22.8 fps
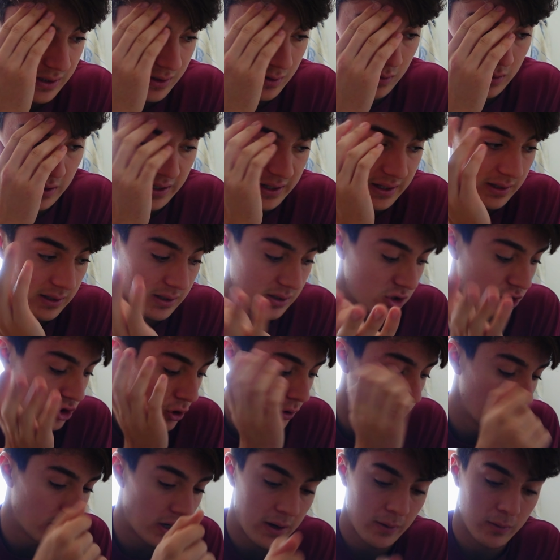ago, I
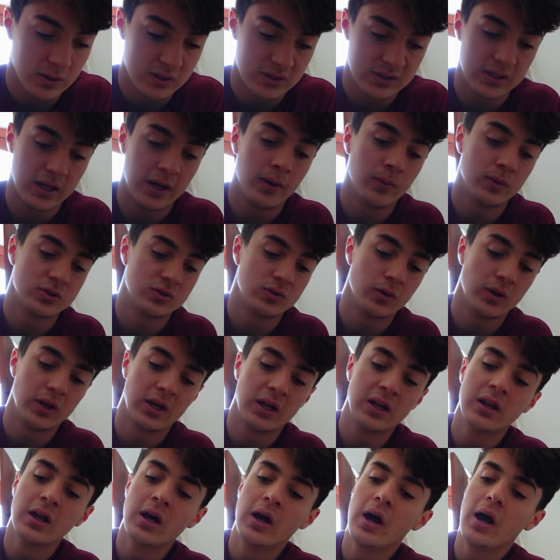show you how I, I was doing
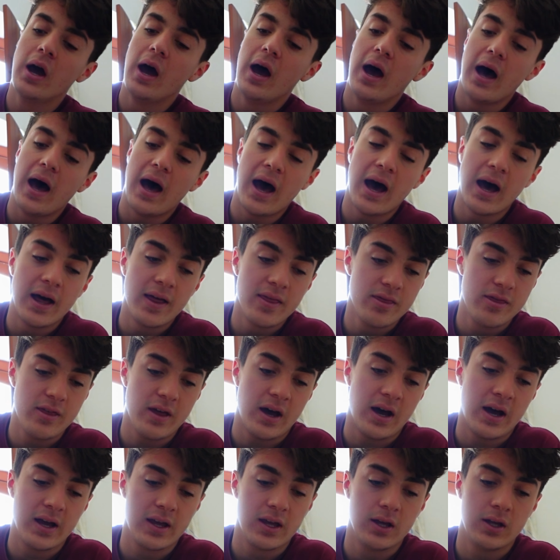it. And
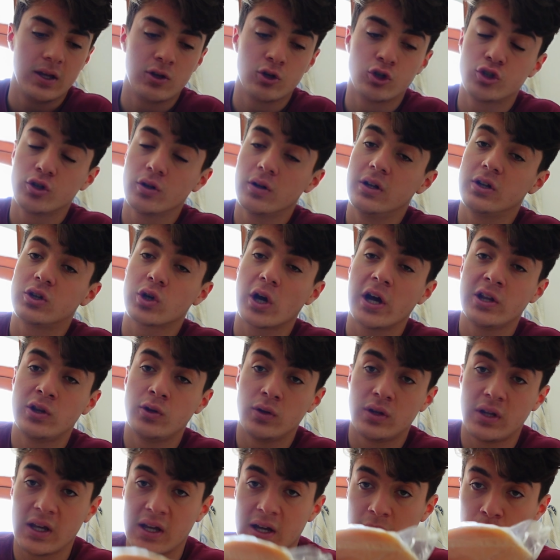I usually try to
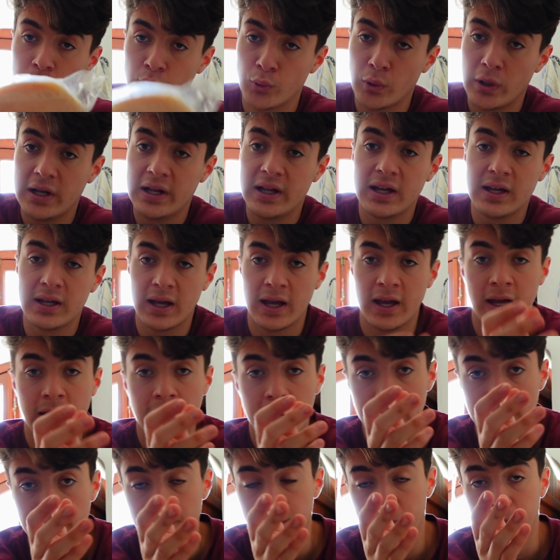take a really
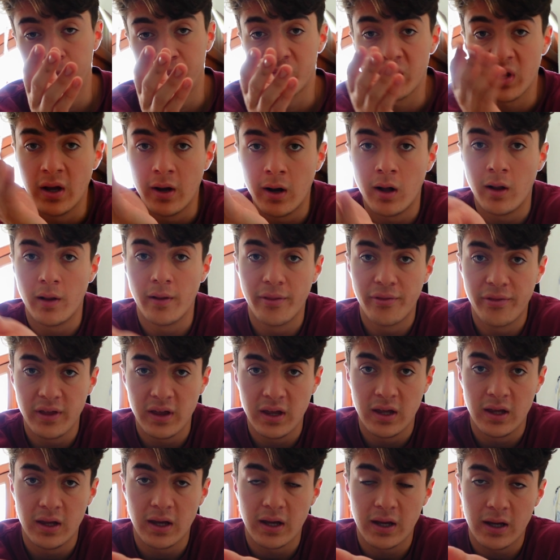um,
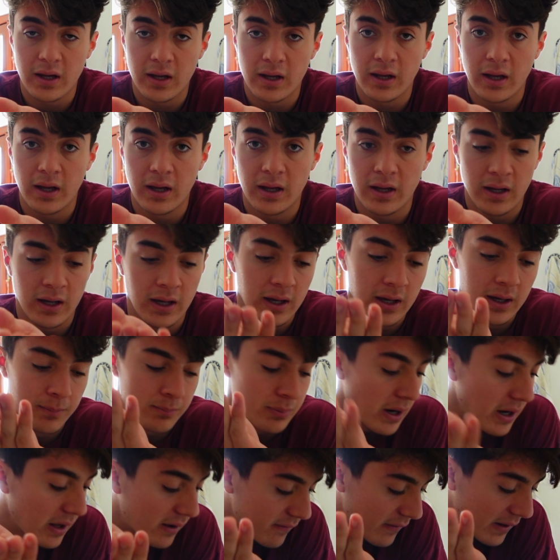healthy Uh,
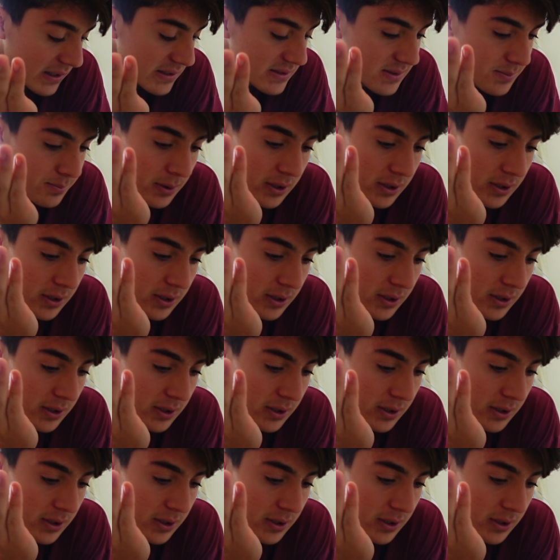breakfast,